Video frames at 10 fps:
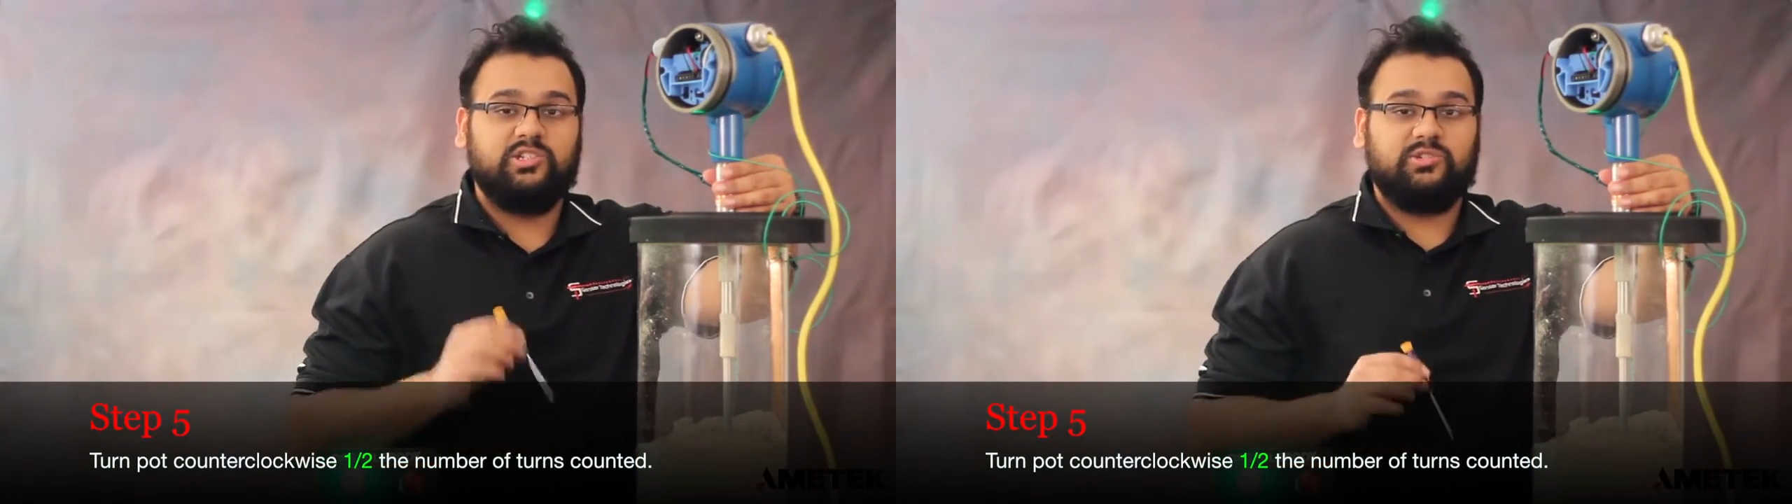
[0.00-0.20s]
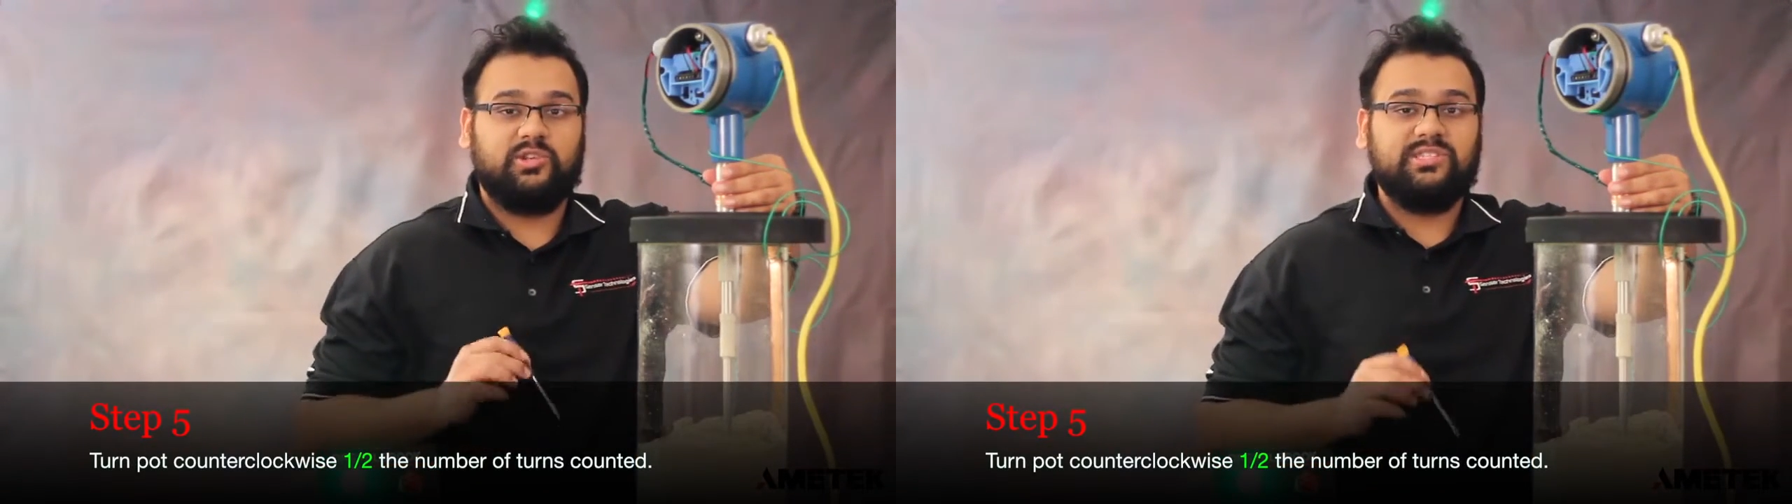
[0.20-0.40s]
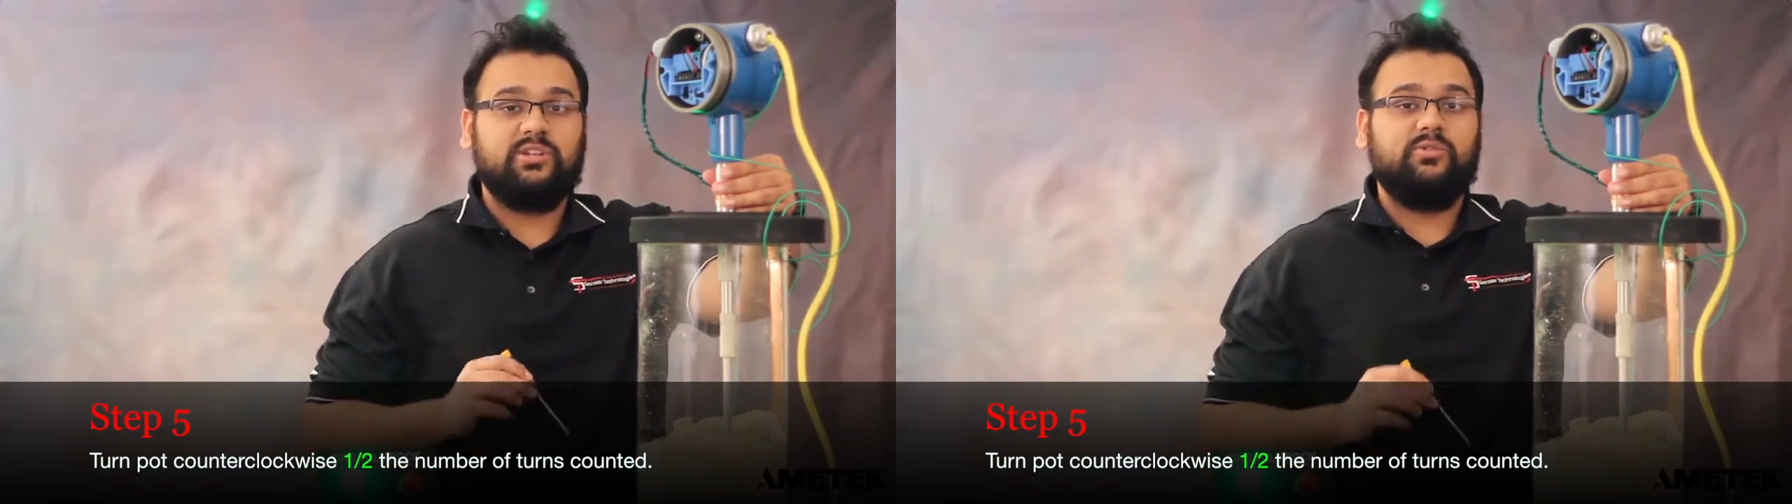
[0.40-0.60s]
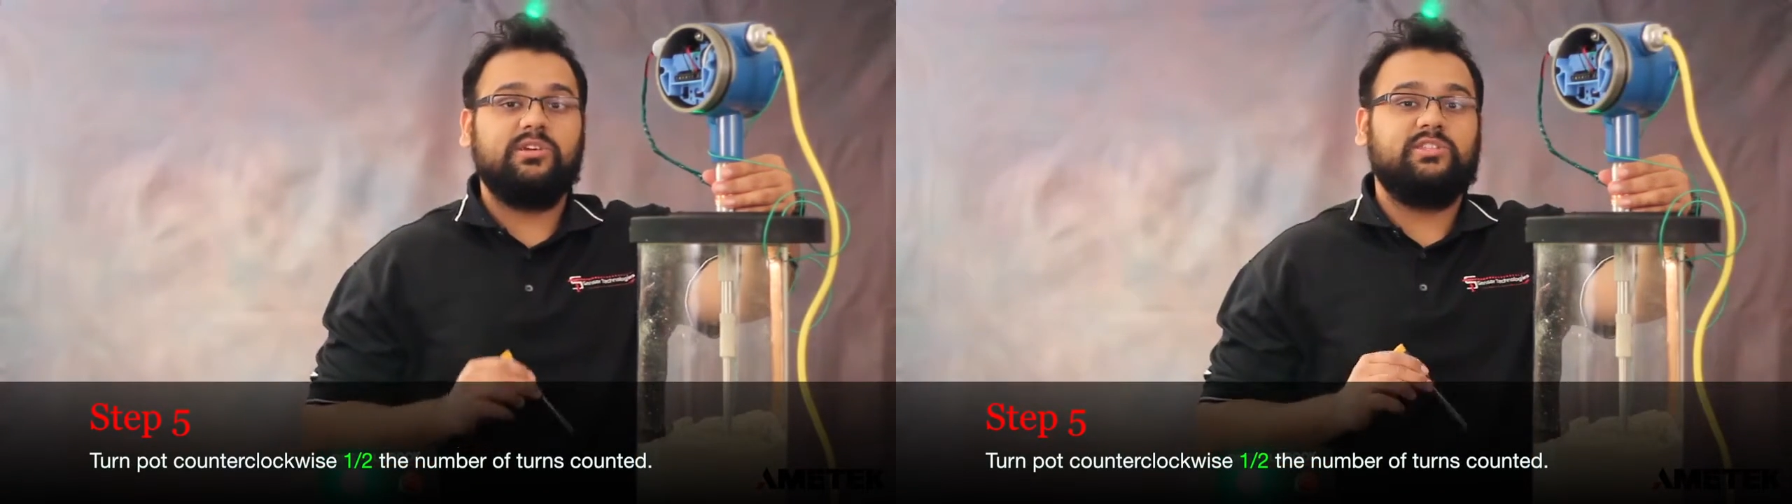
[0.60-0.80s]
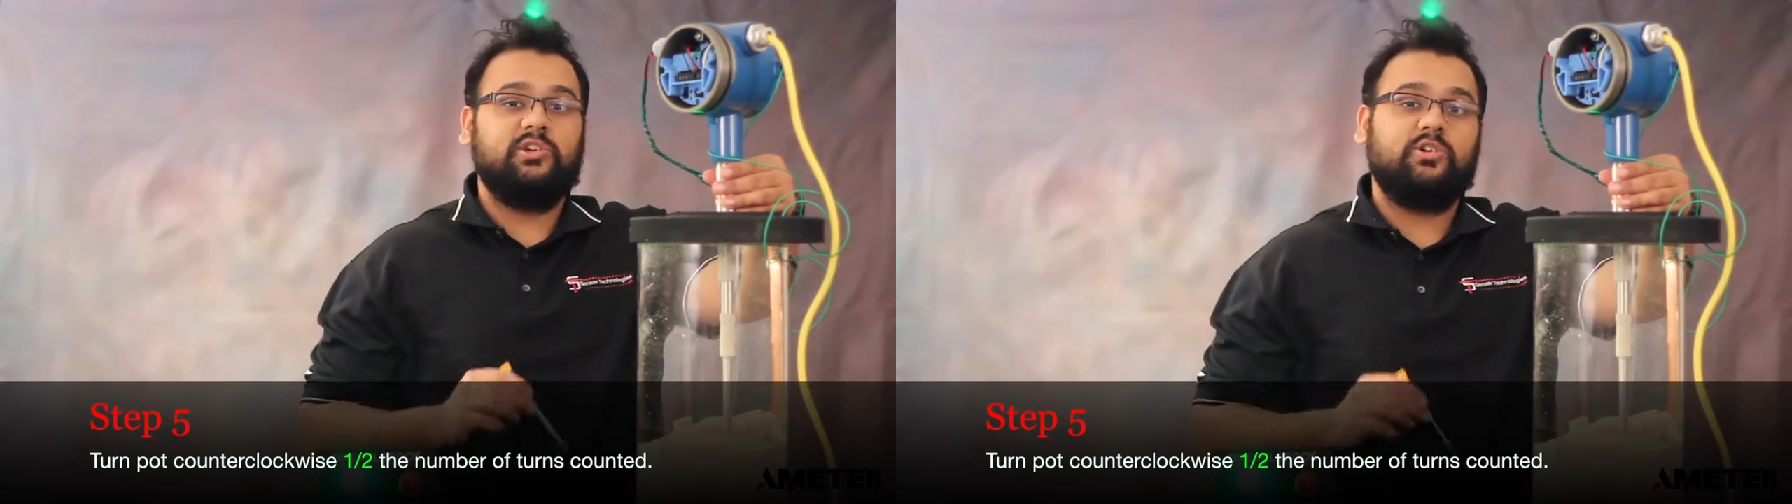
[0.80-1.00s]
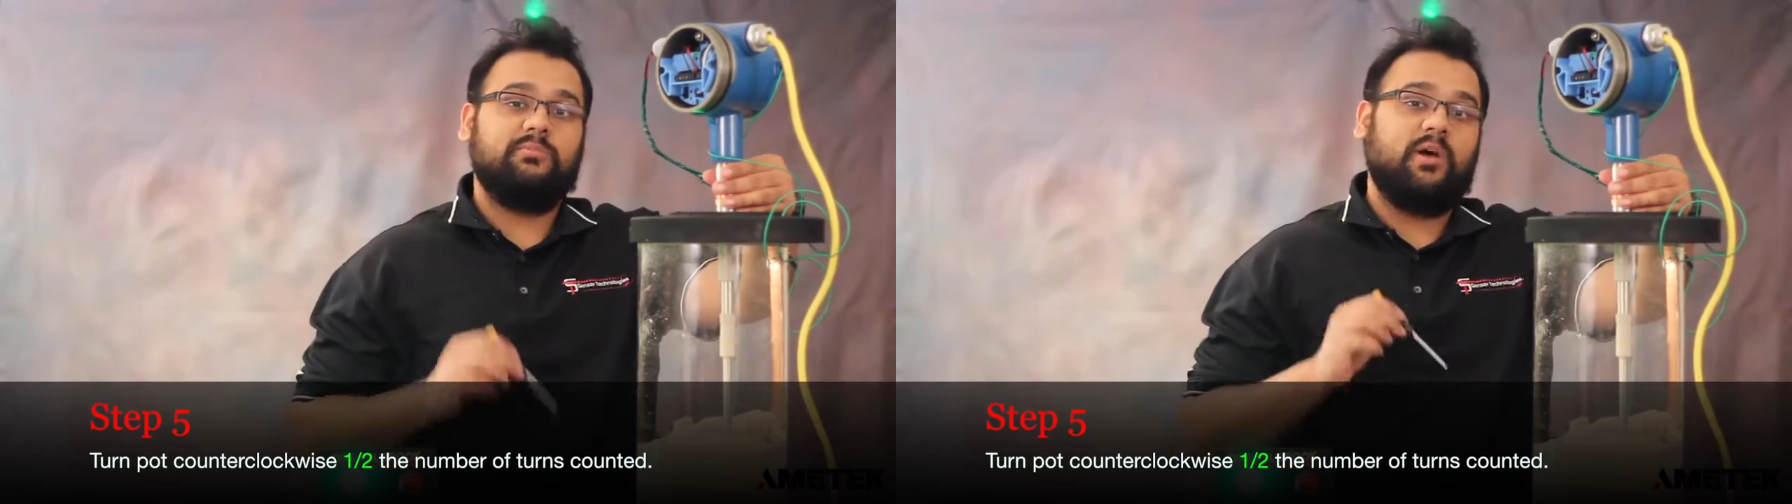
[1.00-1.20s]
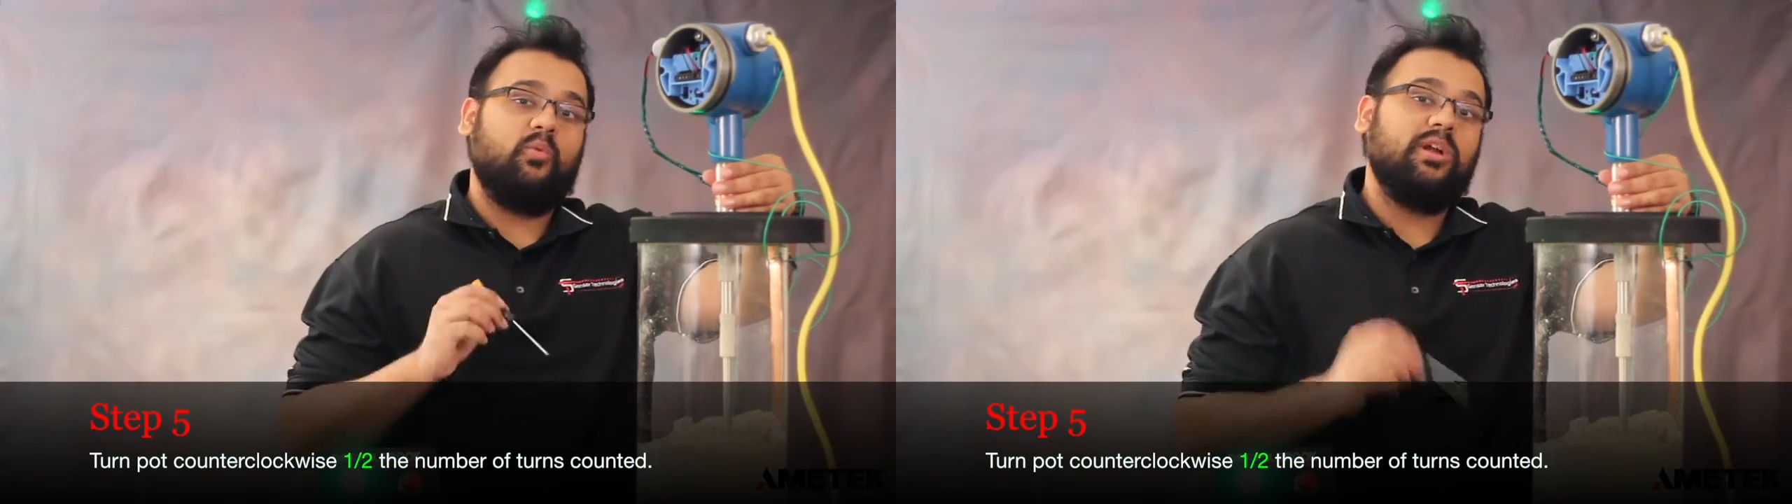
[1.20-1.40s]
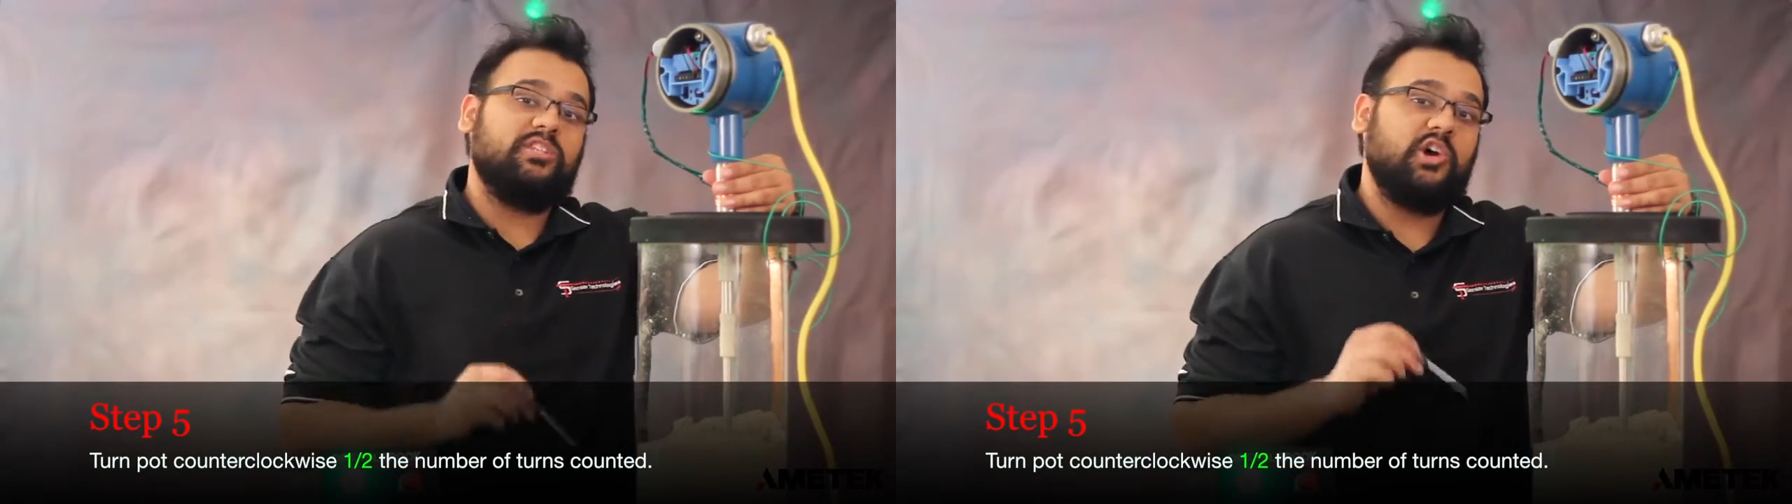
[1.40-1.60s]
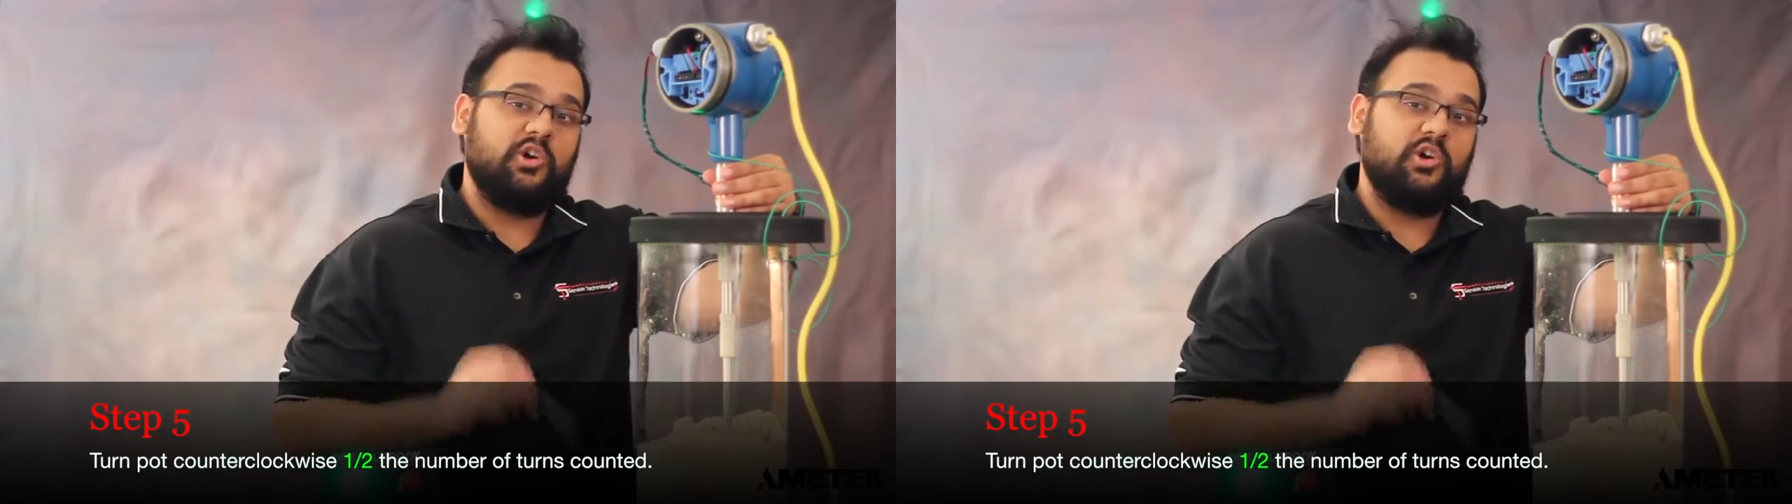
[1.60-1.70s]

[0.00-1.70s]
So since it only took about 1